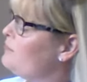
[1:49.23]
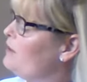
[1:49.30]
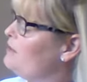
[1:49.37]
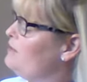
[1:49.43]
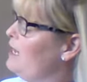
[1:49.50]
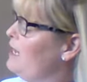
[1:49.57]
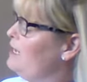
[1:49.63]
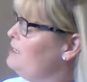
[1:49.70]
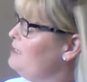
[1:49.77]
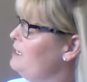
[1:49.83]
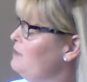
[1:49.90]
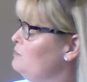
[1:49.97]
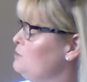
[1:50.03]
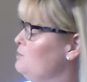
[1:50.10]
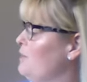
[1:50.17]
Then
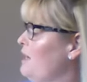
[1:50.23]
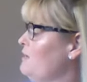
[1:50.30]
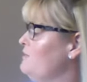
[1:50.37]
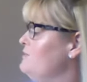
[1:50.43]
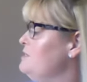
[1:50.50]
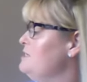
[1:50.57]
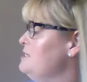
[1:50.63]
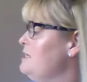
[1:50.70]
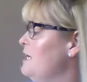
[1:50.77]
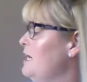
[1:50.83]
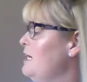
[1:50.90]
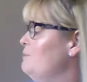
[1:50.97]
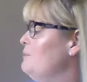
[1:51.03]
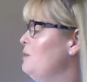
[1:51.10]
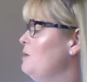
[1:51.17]
it was breakfast
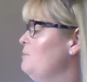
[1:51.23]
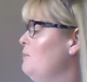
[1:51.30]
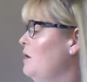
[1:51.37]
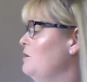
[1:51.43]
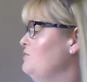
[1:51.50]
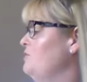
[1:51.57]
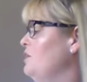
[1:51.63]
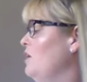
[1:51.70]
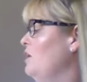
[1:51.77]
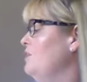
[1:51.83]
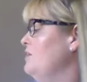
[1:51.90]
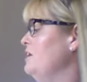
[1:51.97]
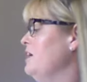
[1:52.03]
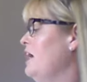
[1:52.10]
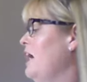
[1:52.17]
time. Mog forgot
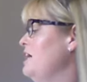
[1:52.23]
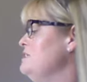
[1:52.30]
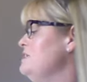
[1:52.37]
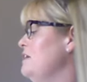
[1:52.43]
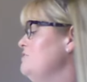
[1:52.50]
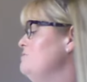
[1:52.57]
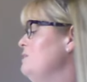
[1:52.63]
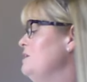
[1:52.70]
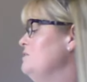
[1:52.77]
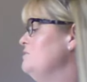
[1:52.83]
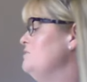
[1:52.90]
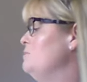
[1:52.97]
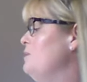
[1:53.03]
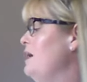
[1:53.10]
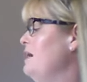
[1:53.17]
that cats have milk
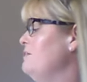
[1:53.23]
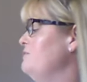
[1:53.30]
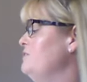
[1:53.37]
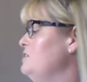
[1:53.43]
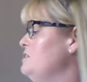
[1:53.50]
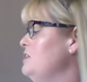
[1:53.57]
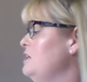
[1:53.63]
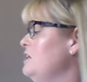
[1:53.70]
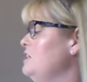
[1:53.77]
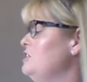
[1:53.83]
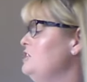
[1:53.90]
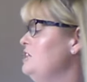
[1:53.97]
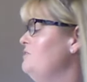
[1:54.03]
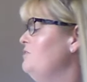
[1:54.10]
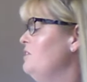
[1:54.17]
for breakfast.
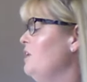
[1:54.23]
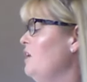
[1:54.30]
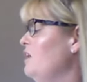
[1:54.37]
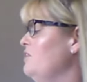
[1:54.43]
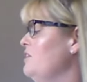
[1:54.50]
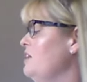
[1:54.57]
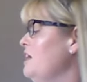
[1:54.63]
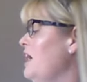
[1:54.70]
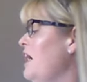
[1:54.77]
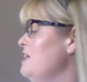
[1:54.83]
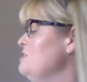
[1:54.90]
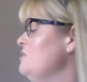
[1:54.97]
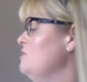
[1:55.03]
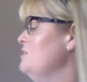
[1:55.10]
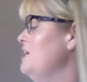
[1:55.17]
She forgot that
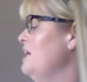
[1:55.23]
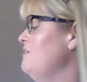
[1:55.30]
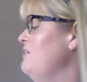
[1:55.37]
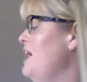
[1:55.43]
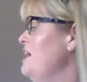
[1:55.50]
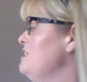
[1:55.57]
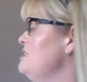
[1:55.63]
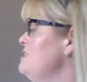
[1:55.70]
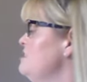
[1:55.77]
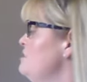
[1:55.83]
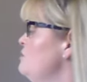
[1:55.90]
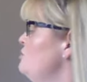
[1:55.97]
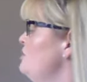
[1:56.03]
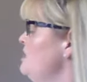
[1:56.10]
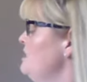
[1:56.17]
cats only have eggs as a
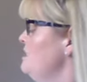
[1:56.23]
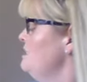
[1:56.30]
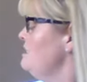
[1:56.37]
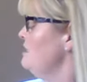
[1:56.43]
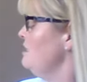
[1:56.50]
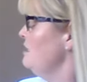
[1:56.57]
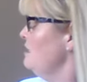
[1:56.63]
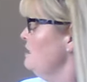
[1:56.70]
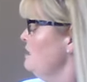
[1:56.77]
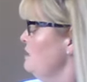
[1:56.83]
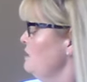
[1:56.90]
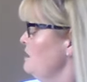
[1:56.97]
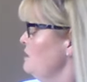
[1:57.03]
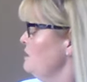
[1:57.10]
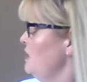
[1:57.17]
treat.
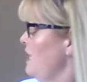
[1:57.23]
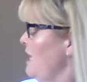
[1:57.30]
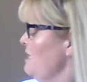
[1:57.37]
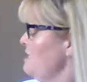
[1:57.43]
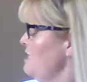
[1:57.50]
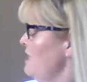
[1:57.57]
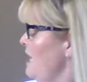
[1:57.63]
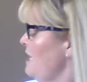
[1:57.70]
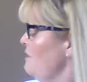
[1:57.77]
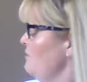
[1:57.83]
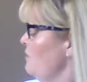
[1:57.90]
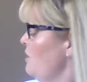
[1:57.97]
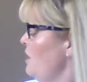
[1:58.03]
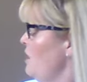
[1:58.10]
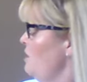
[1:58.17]
She ate an egg
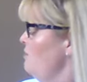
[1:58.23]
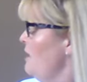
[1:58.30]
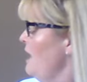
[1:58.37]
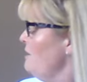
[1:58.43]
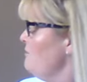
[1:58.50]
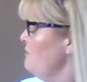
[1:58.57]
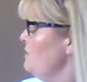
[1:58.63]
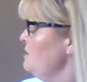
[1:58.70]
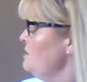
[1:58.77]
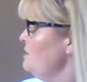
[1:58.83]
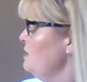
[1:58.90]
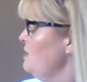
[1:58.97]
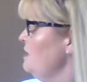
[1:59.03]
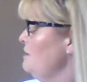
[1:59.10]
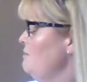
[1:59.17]
for her
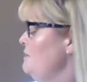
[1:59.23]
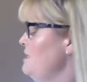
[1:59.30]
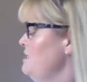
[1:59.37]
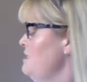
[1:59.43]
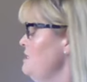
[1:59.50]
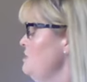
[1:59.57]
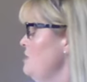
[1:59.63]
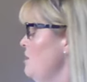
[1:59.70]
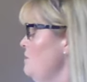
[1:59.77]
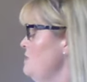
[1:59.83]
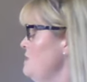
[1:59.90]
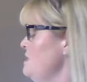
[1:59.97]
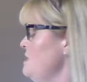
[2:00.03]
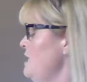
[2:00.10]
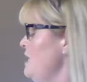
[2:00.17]
breakfast. Mrs.
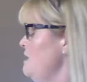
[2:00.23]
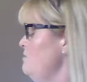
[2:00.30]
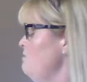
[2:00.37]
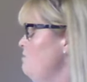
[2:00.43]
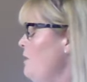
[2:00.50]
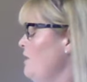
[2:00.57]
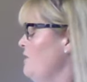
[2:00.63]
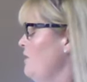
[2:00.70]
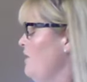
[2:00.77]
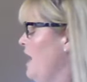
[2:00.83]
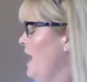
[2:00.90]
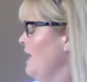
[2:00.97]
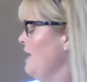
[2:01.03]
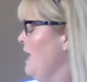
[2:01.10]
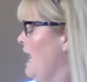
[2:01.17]
Thomas said, "Bother
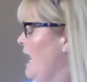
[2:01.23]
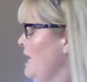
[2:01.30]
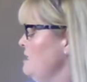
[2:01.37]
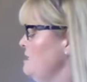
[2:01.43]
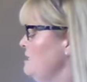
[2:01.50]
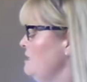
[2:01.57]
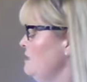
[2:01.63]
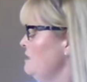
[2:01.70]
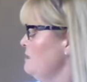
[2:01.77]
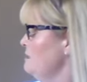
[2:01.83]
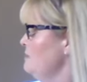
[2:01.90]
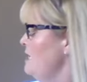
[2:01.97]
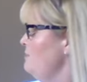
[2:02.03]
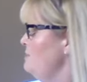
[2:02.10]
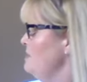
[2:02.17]
that cat."
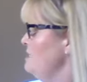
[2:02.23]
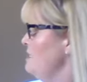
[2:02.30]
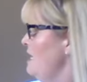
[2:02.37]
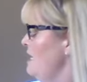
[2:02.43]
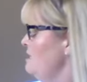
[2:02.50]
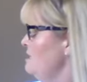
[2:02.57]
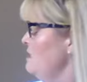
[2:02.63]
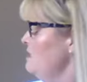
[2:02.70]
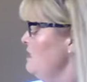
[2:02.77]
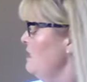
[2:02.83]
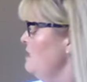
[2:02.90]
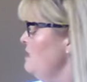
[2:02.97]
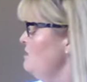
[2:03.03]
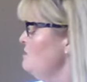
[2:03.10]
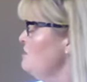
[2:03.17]
Debbie said,
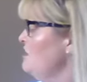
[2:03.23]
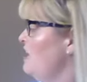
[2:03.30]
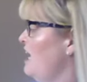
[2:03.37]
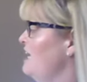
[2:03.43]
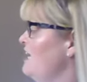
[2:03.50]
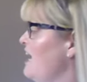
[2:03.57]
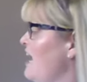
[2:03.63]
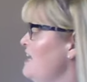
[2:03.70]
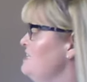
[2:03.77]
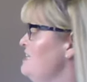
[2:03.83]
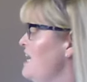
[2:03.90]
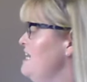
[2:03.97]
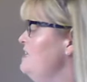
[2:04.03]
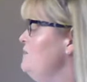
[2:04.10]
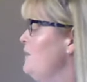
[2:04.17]
"Nicky doesn't like eggs
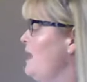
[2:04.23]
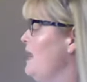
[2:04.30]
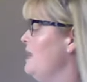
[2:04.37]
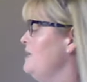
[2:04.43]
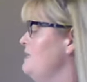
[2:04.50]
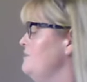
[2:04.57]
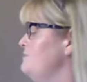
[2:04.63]
anyway."